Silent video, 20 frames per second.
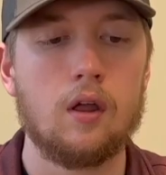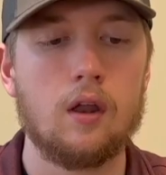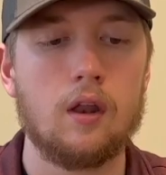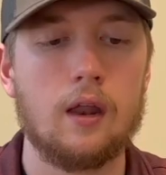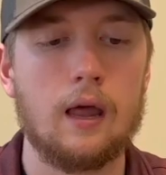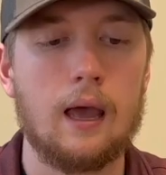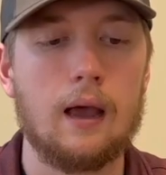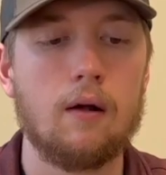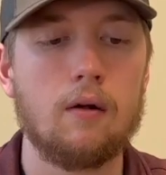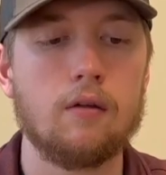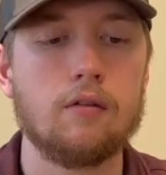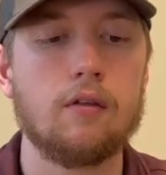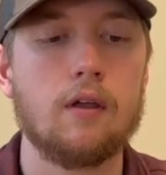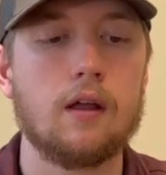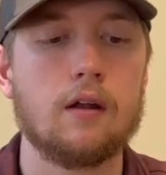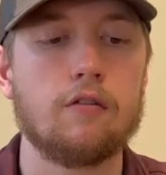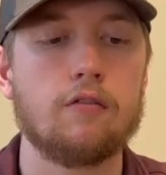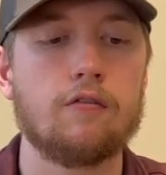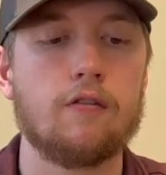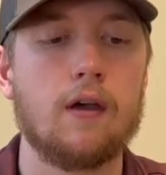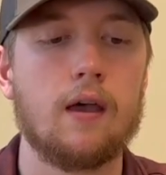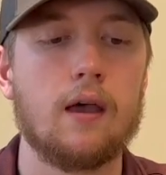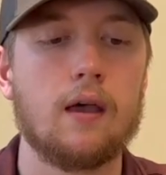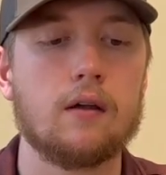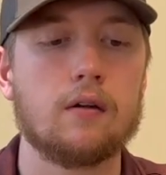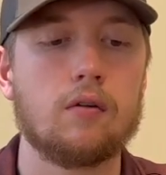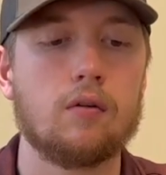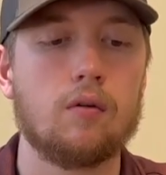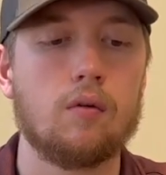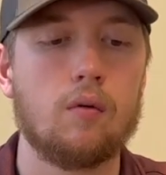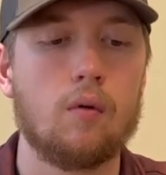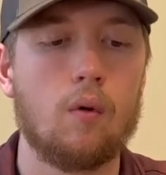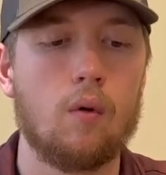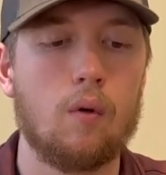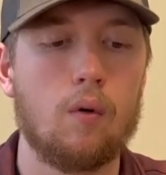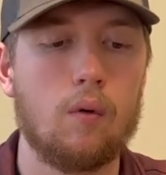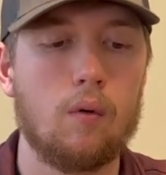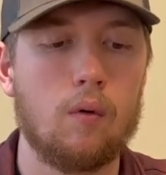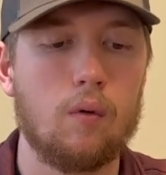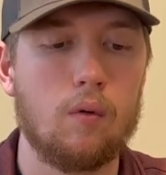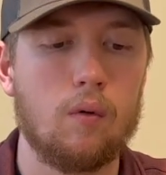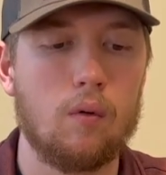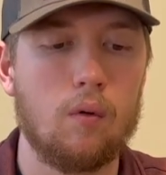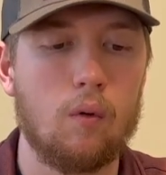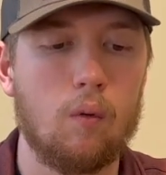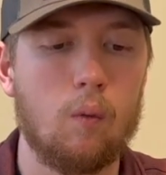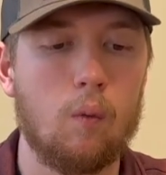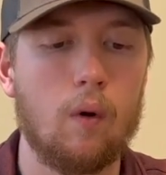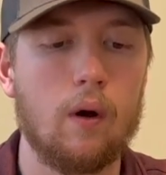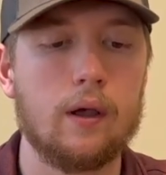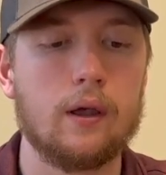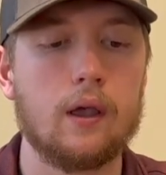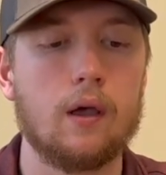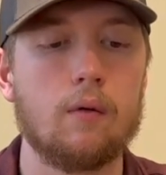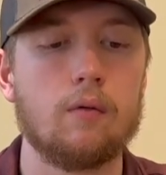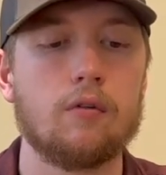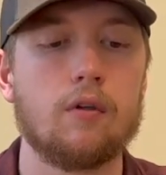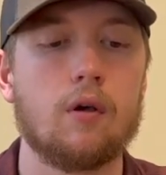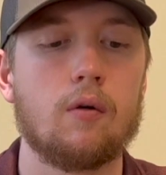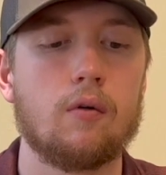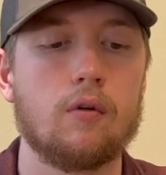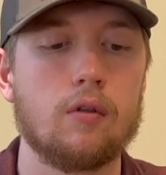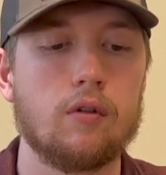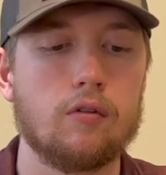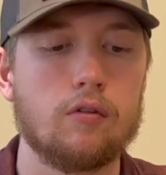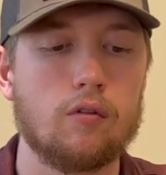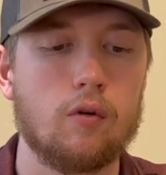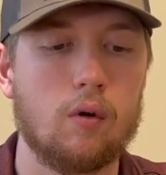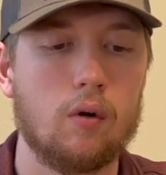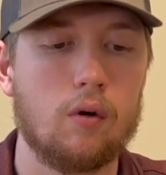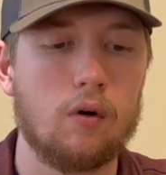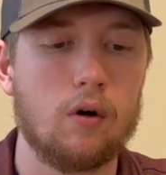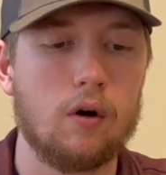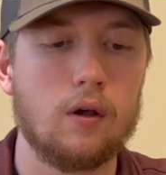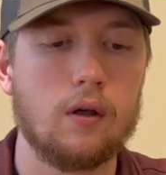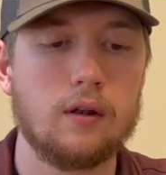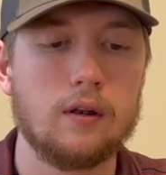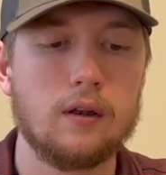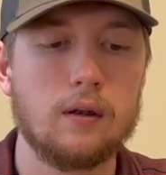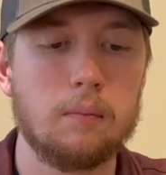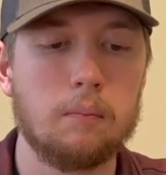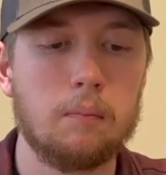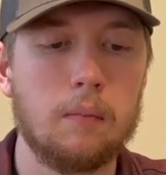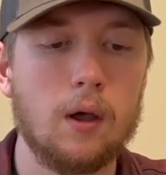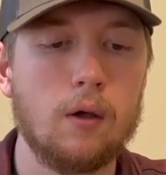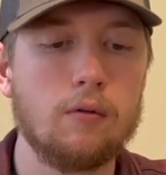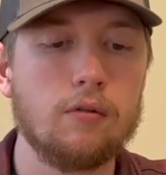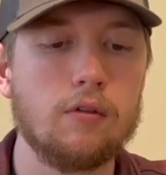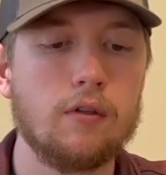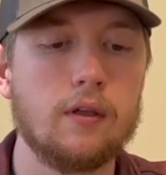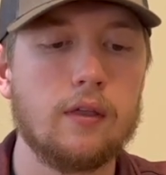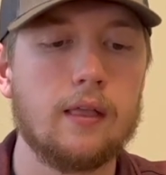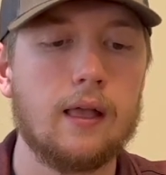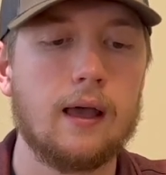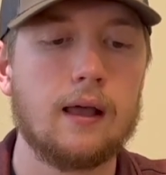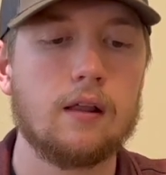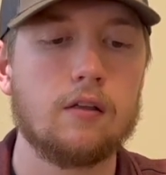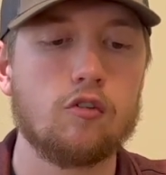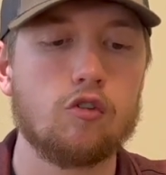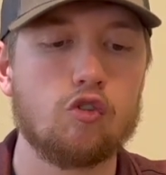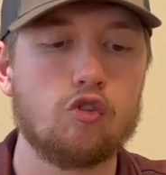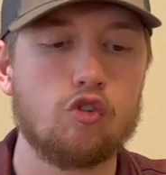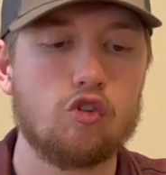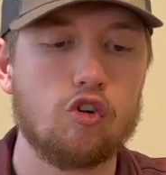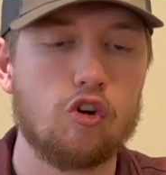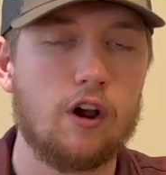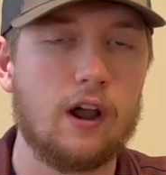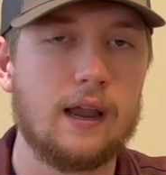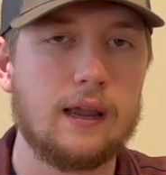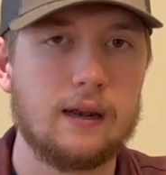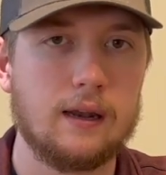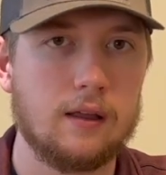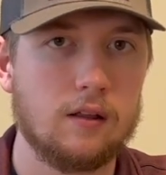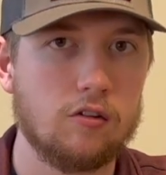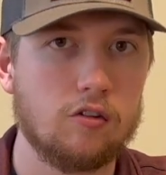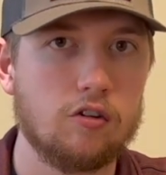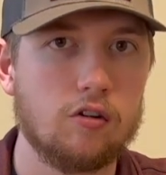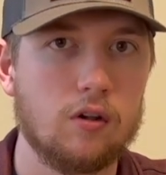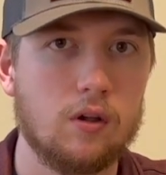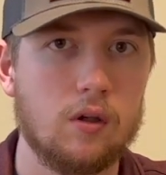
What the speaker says: How does that affect what goes on with the soil? Mostly that is drainage.